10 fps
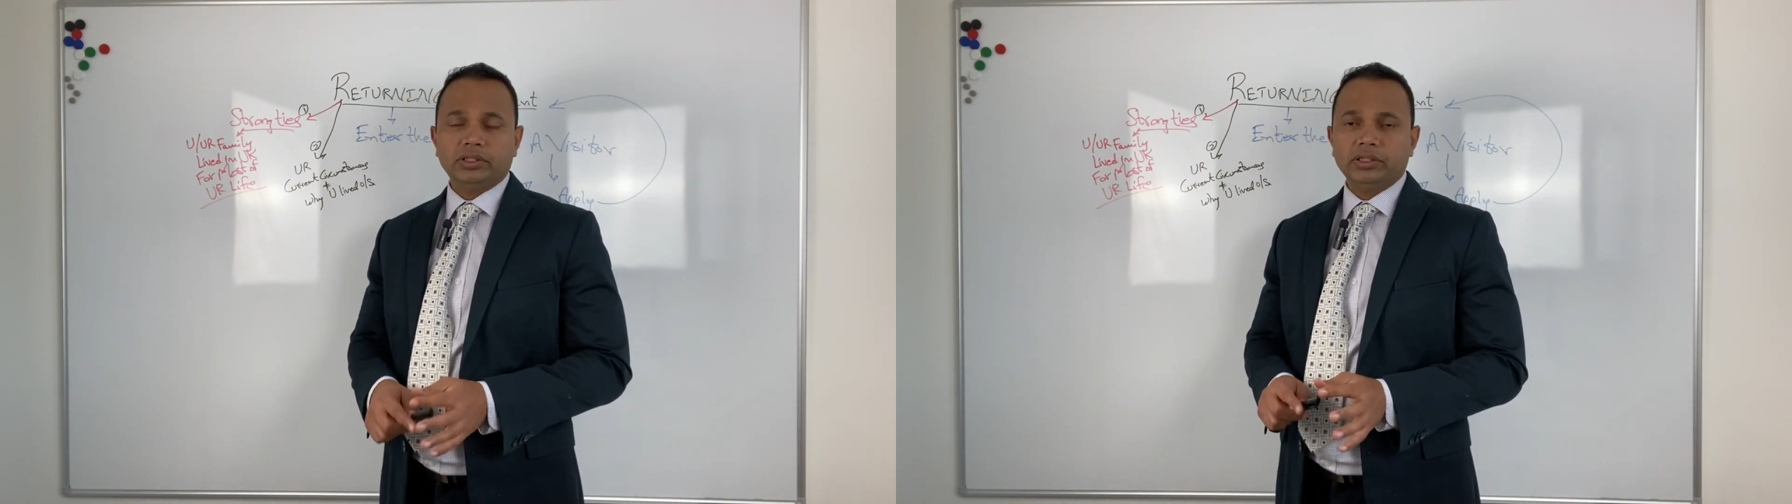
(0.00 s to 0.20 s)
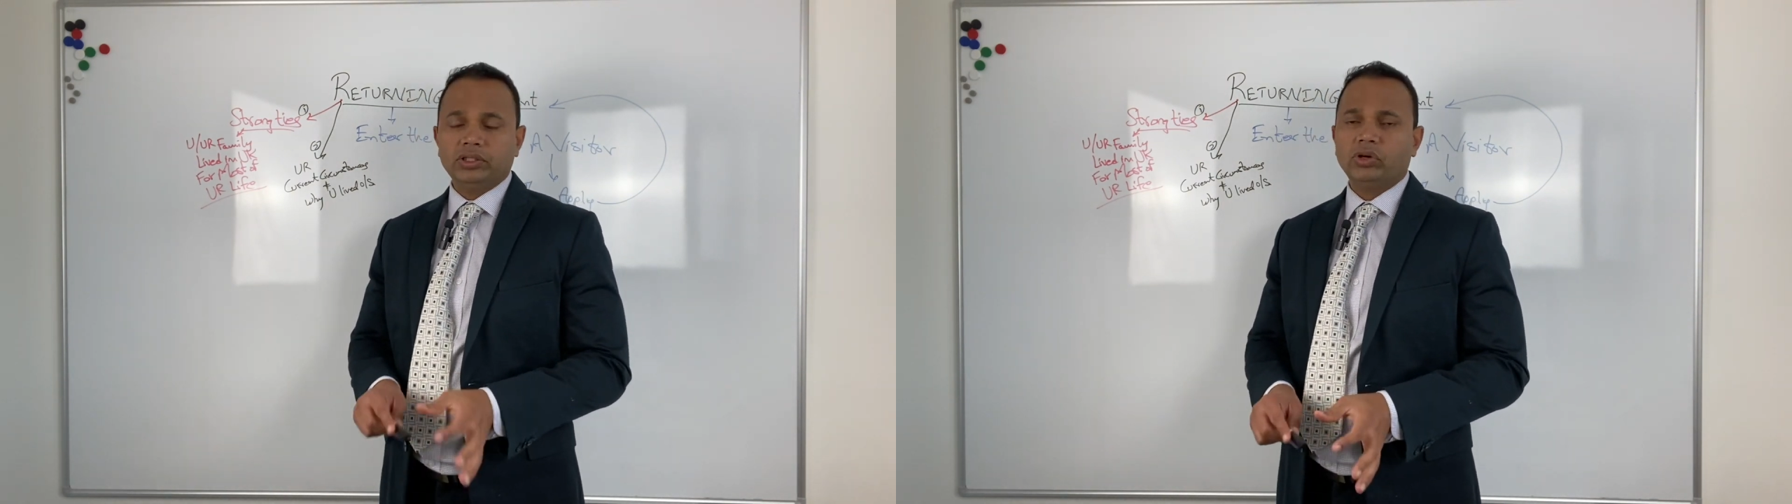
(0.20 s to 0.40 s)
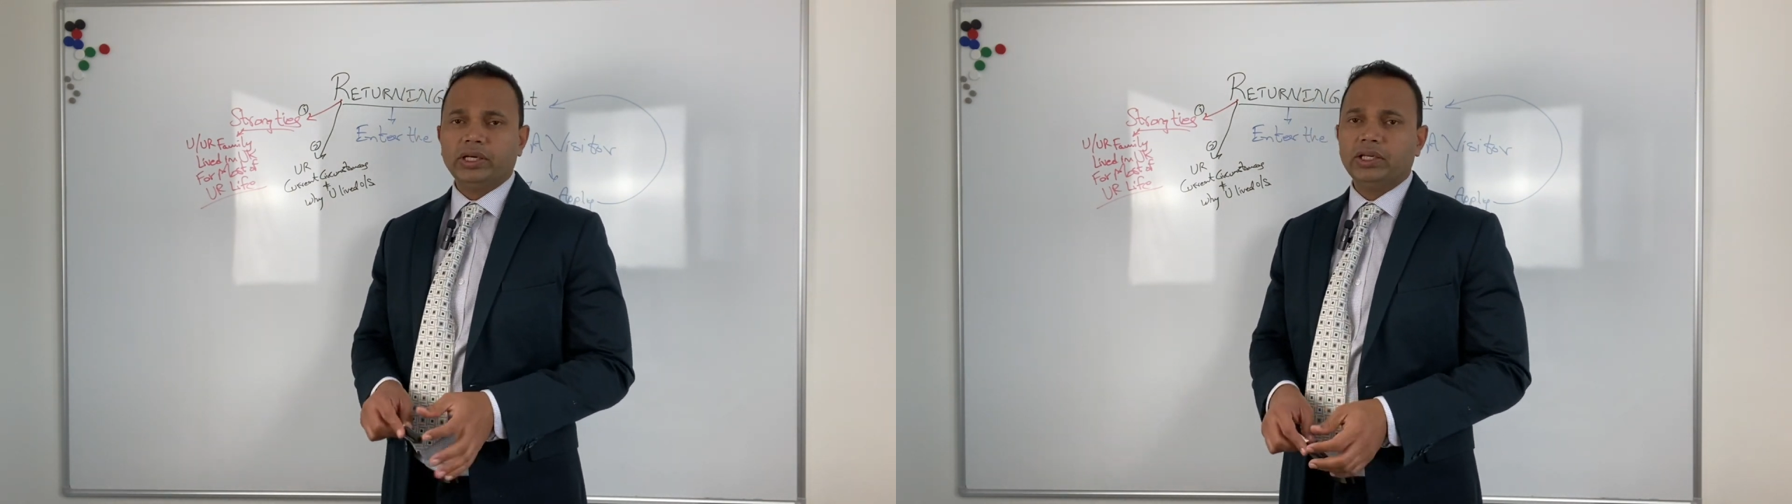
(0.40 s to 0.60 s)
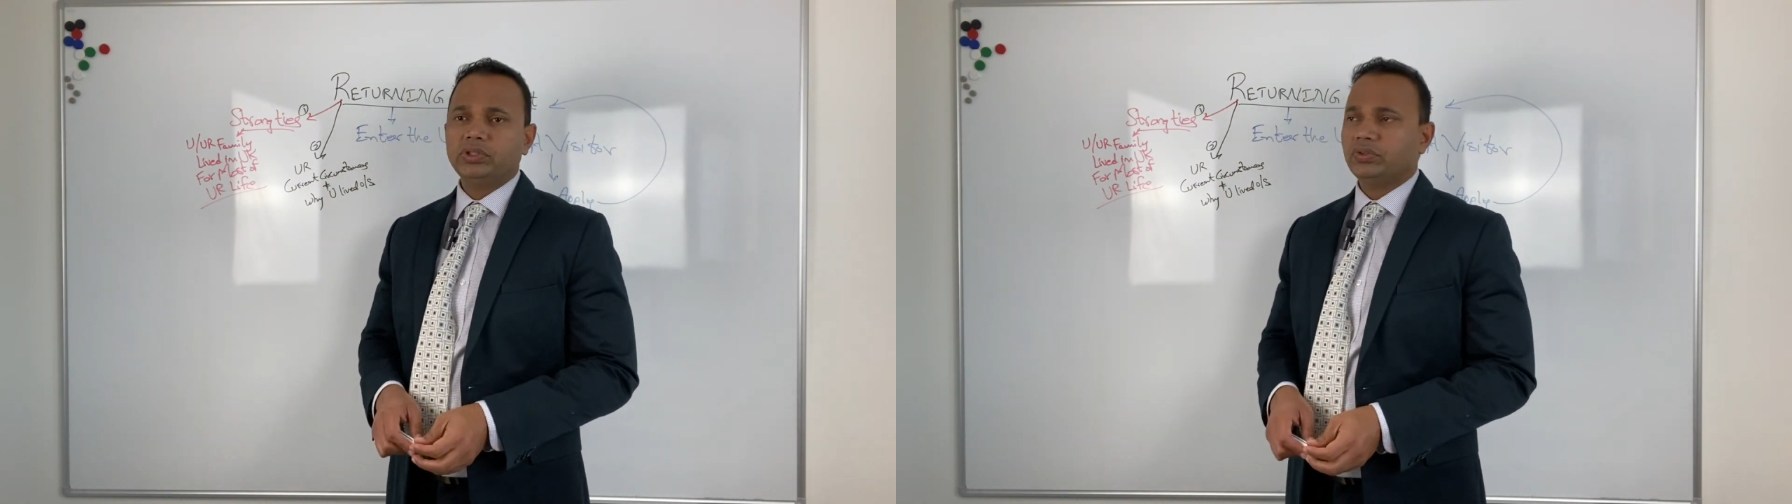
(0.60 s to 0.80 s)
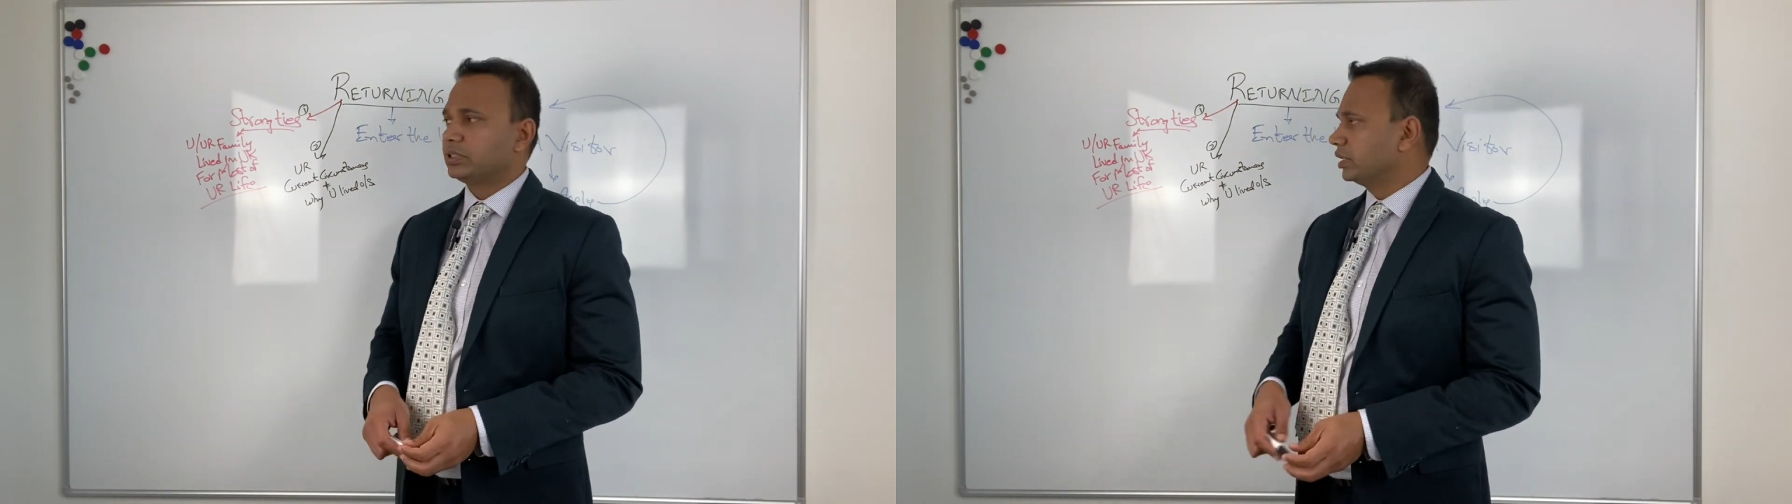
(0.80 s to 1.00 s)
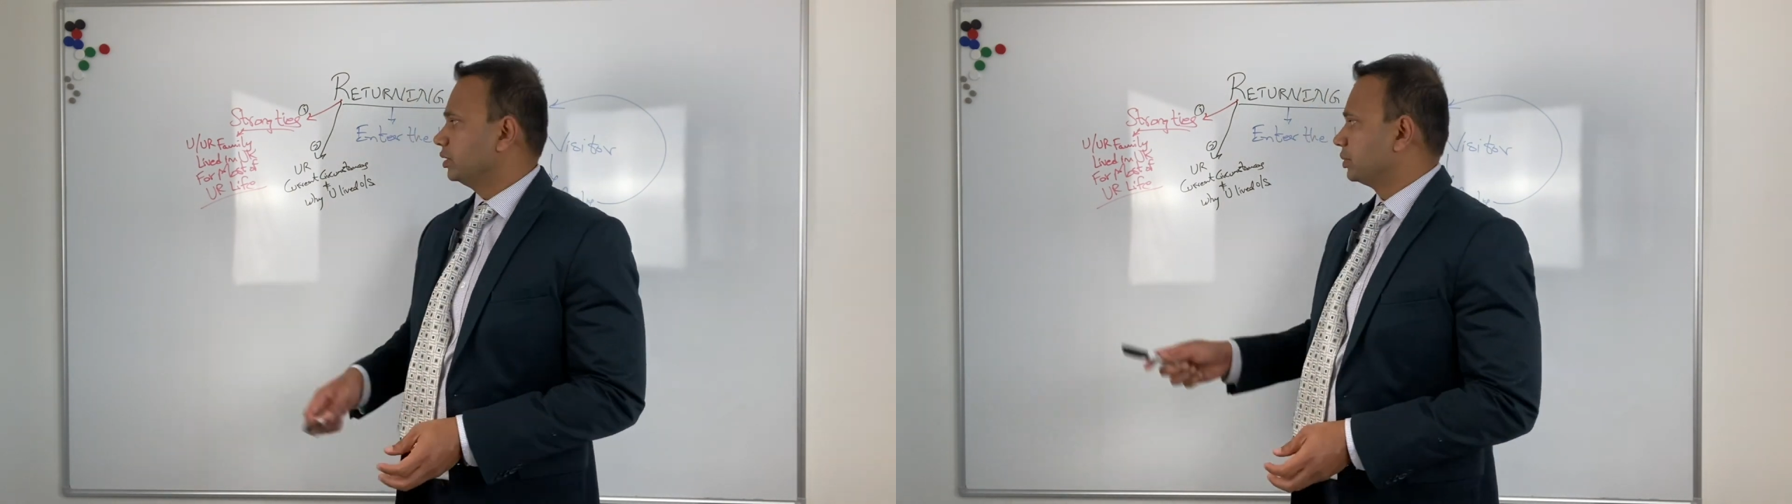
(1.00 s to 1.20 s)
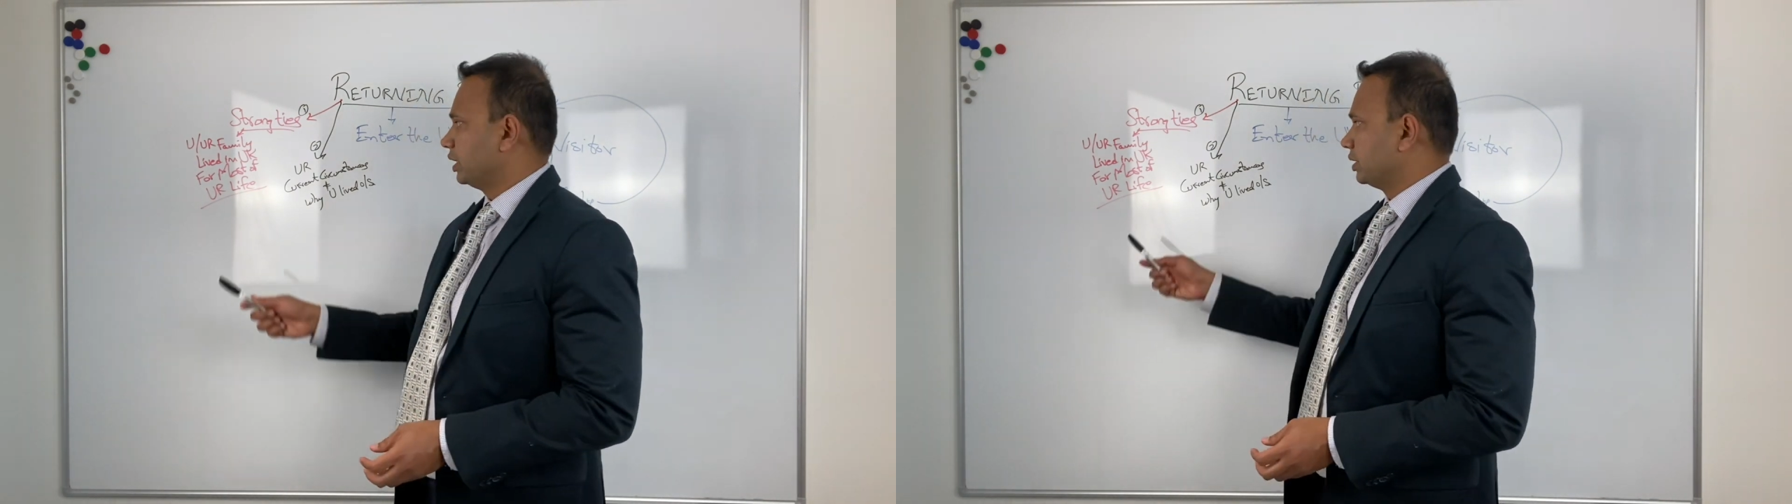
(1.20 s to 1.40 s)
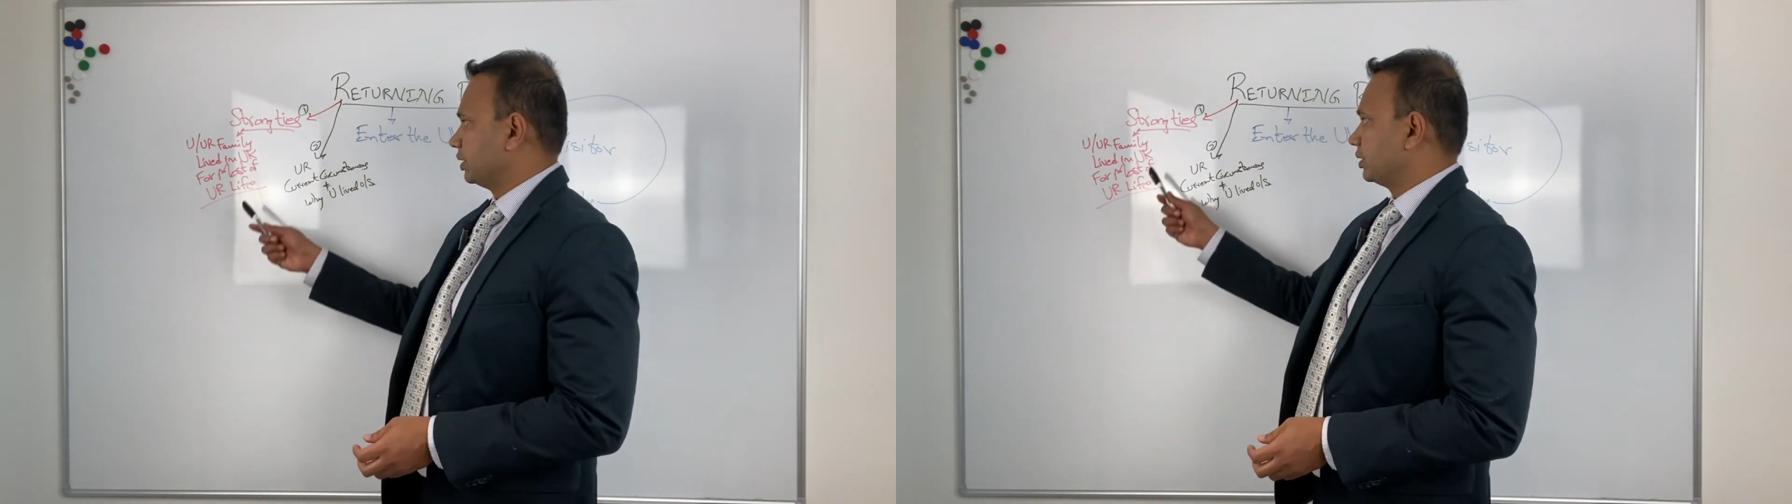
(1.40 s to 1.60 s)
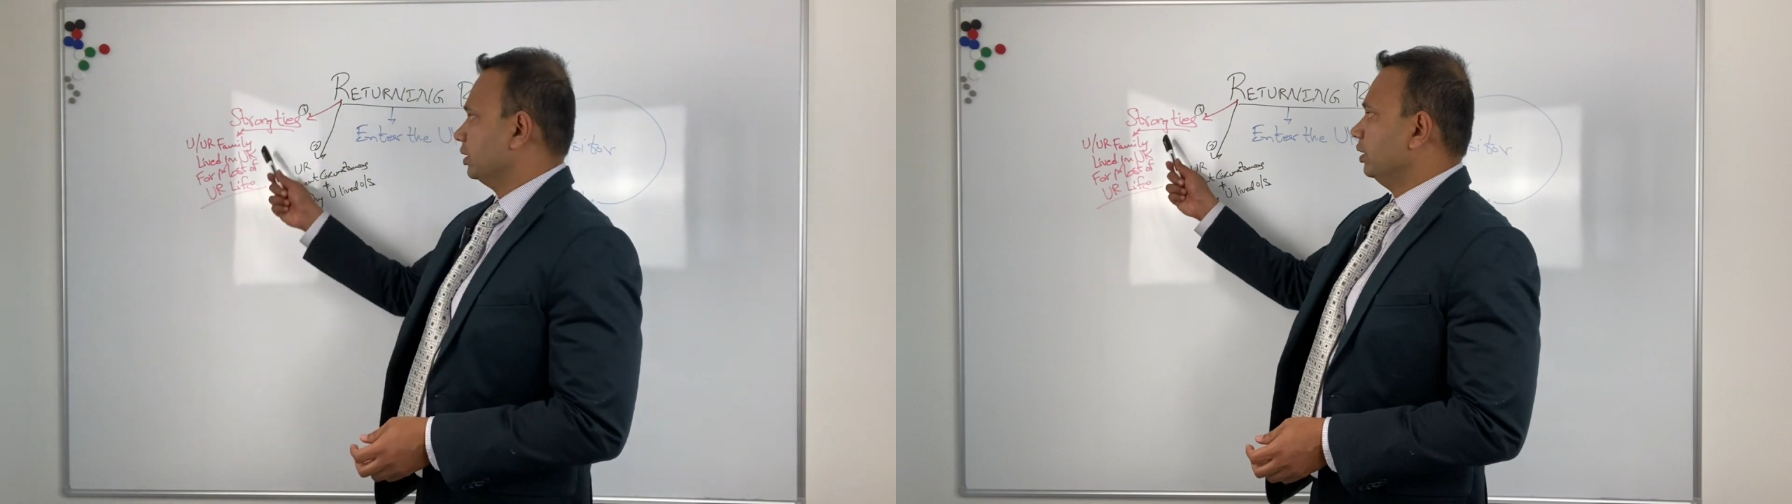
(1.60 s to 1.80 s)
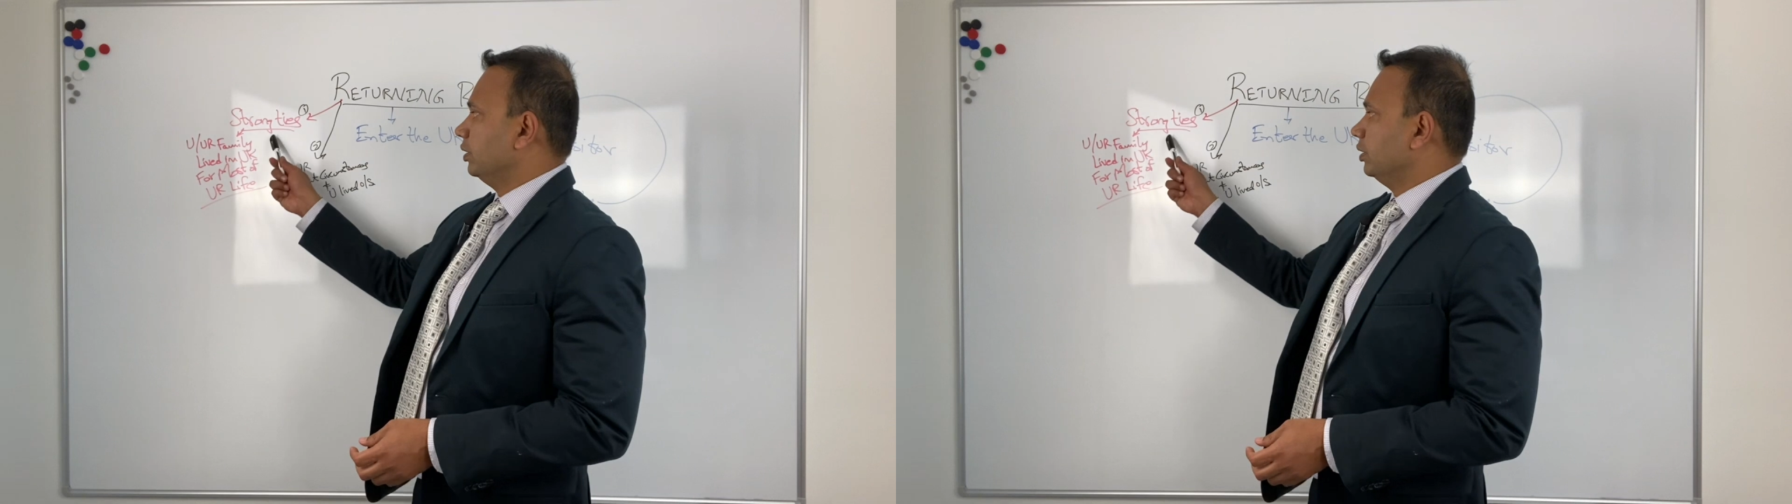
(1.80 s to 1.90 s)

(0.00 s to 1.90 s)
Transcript: your individual circumstances.